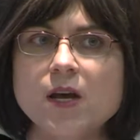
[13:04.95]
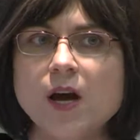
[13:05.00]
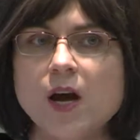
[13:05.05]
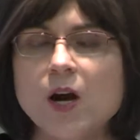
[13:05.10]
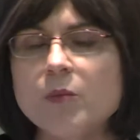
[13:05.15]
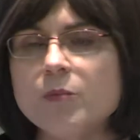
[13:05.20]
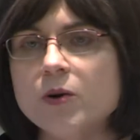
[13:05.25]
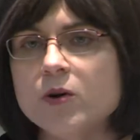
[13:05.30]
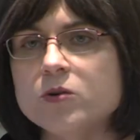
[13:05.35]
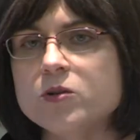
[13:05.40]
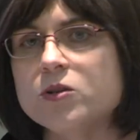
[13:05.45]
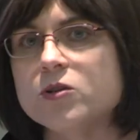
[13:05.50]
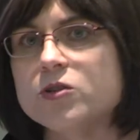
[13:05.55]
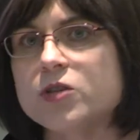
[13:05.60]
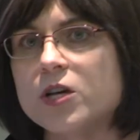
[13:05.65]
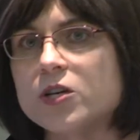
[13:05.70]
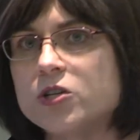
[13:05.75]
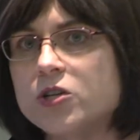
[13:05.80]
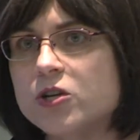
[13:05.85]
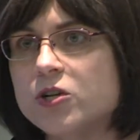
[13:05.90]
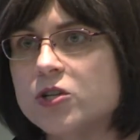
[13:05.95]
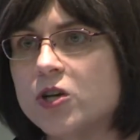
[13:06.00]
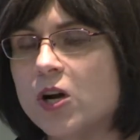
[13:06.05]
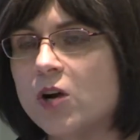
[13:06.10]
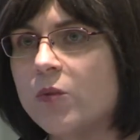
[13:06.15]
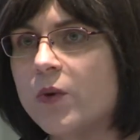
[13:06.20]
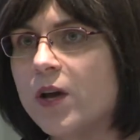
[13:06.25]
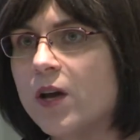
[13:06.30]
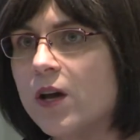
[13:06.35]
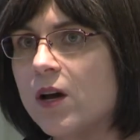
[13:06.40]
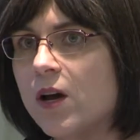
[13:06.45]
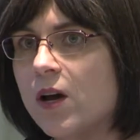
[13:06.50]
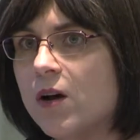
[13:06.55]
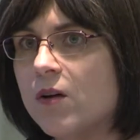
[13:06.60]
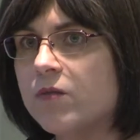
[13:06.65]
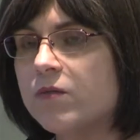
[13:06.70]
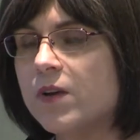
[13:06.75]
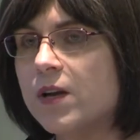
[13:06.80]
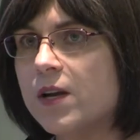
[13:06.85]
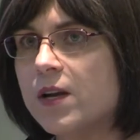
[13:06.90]
our poster session is our way
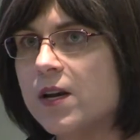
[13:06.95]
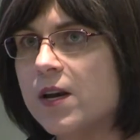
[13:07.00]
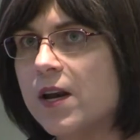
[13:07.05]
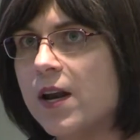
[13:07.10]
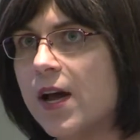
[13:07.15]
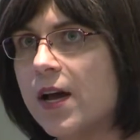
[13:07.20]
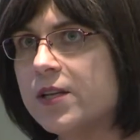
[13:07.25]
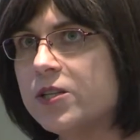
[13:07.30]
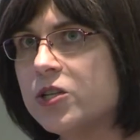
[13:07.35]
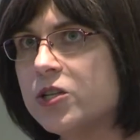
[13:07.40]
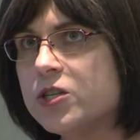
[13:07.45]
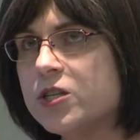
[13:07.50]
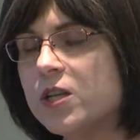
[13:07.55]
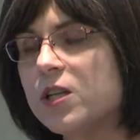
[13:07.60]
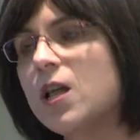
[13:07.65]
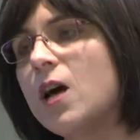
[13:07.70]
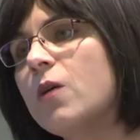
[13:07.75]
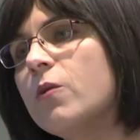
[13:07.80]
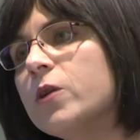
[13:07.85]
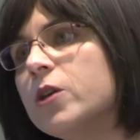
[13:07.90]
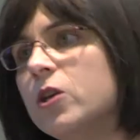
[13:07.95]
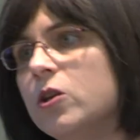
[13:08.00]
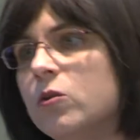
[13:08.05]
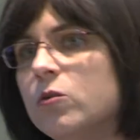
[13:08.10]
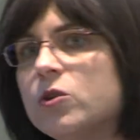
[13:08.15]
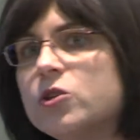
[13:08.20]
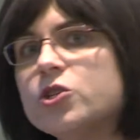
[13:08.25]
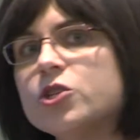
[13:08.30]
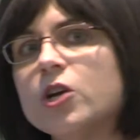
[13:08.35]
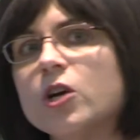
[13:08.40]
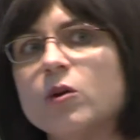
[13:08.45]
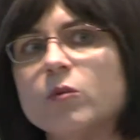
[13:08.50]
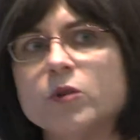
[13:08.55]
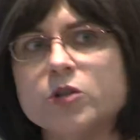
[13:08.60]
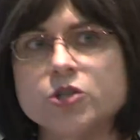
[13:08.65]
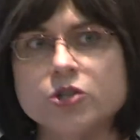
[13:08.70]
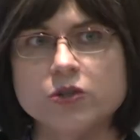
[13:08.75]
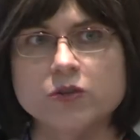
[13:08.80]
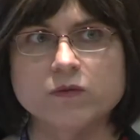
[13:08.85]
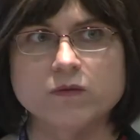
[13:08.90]
of not just allowing you to share
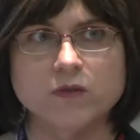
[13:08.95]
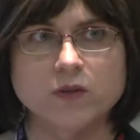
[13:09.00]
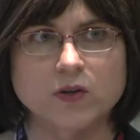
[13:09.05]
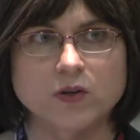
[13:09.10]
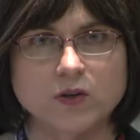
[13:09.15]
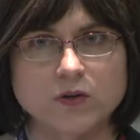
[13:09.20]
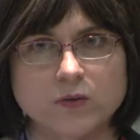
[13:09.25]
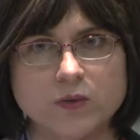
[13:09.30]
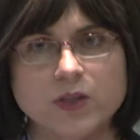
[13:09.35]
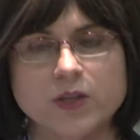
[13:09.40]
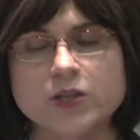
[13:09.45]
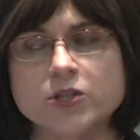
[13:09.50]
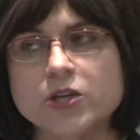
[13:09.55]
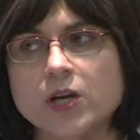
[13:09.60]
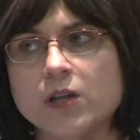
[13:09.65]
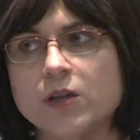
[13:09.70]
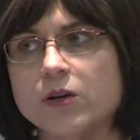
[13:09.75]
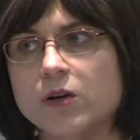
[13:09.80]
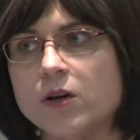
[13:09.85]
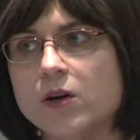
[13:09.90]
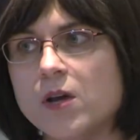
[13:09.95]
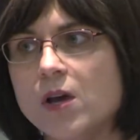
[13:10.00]
what you've learned with each other,